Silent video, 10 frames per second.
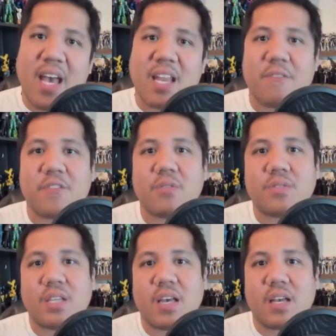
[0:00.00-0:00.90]
And if you
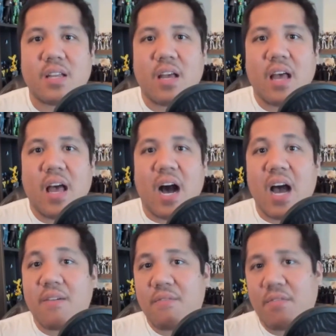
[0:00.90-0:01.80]
did,
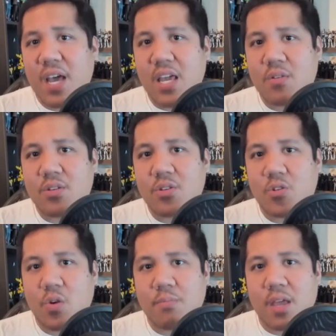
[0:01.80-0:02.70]
I invite you to
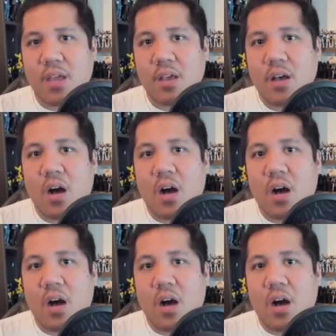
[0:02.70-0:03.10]
join me